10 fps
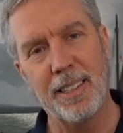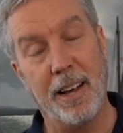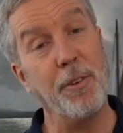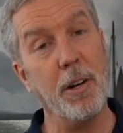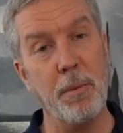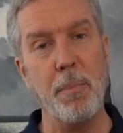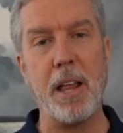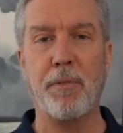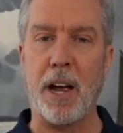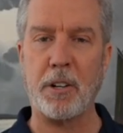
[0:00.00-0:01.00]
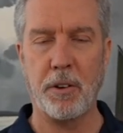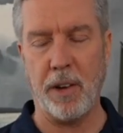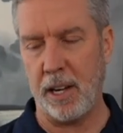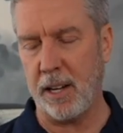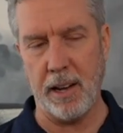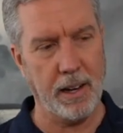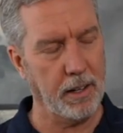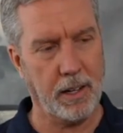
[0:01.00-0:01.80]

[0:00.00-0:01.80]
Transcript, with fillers: If you're a manufacturer of any uh,